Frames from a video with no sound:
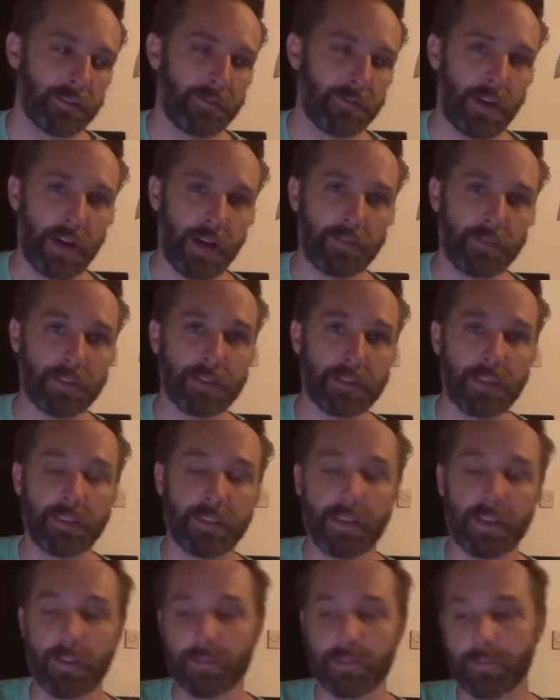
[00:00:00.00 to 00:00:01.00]
5 to
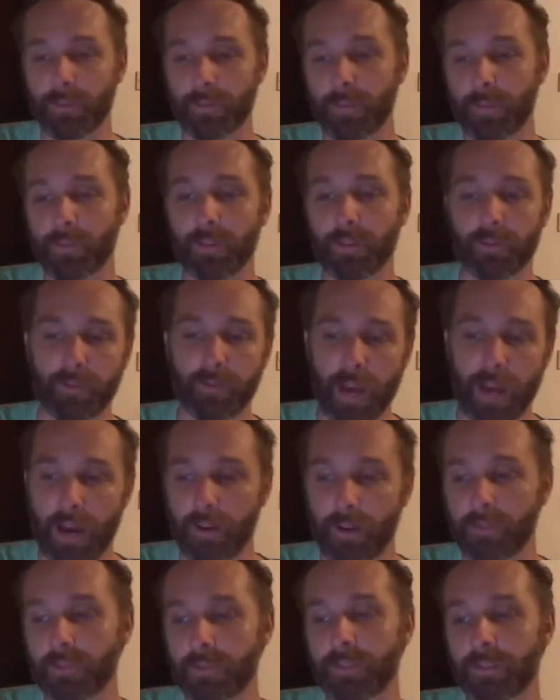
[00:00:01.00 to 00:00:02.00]
10,000 people
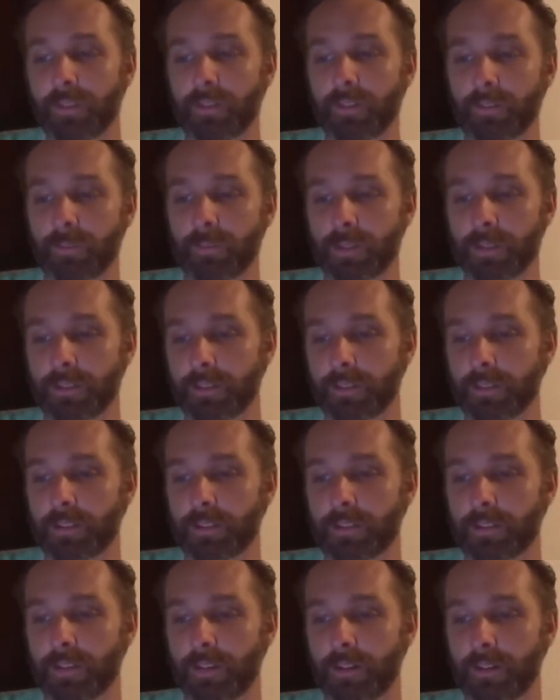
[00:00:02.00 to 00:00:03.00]
around those
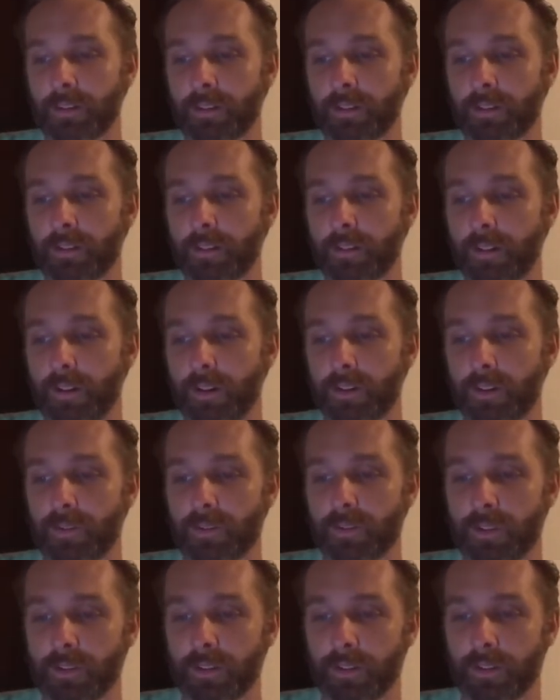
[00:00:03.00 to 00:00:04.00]
businesses that are
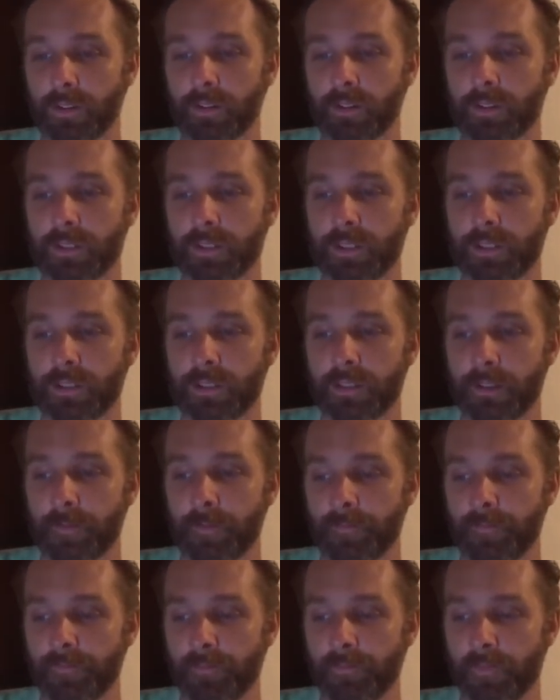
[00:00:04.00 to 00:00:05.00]
using the currencies.
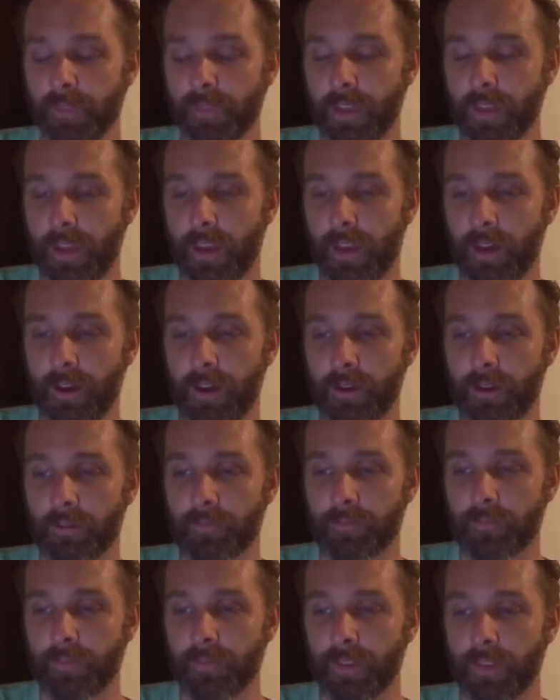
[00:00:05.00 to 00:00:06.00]
And